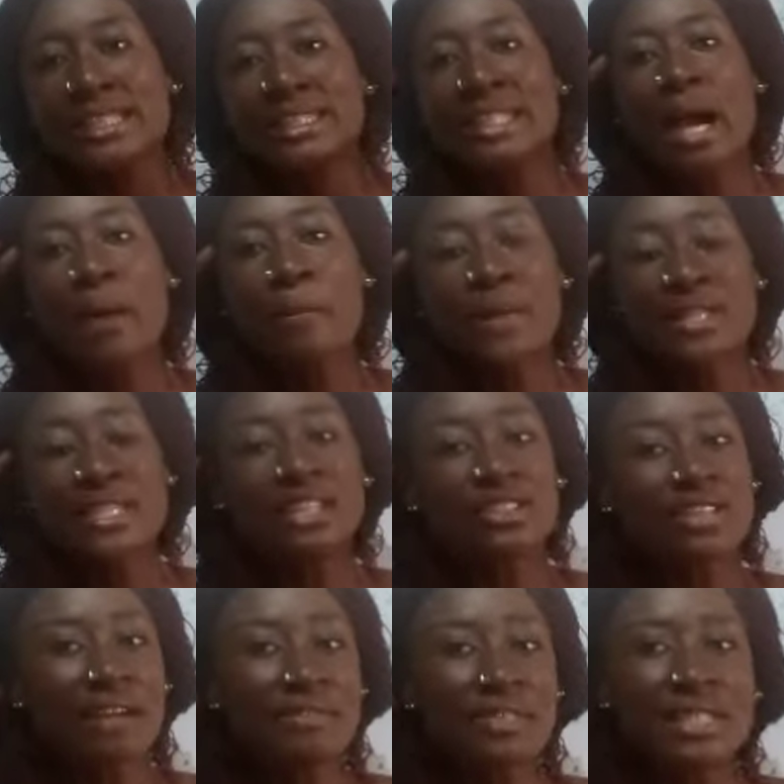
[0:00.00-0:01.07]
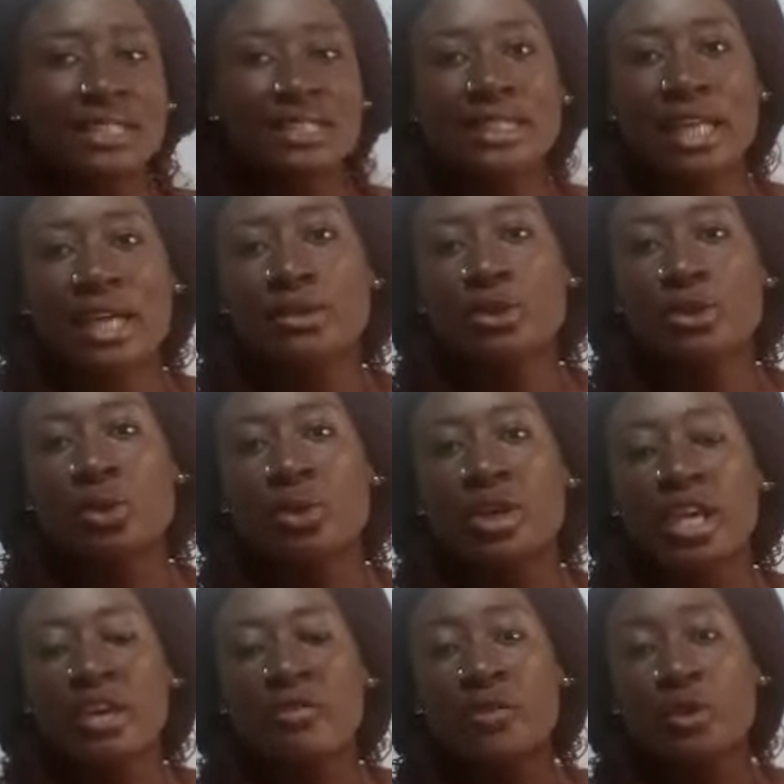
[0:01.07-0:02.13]
Now, pattern drafting tends to
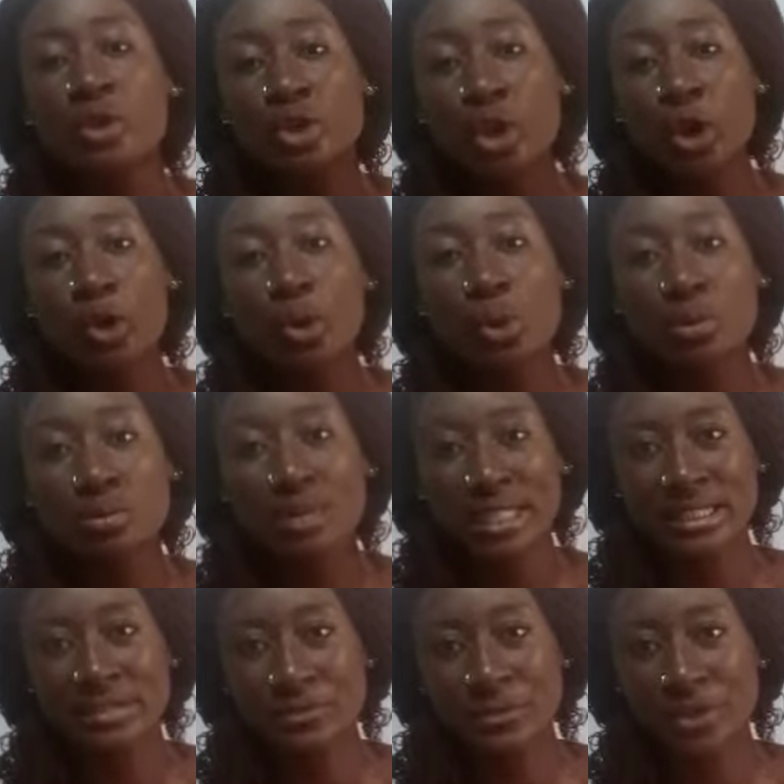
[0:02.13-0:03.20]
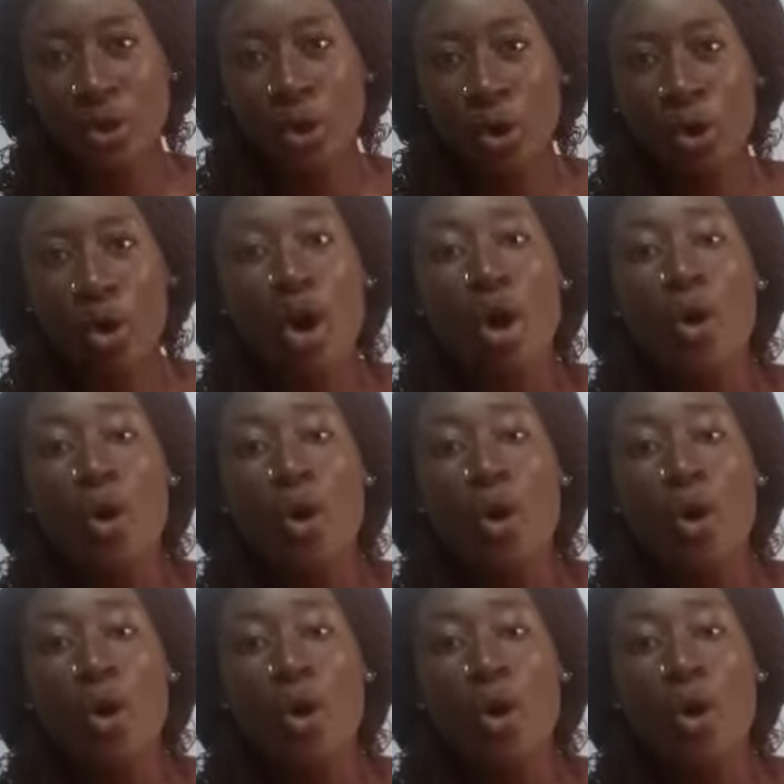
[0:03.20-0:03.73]
give you your human figure.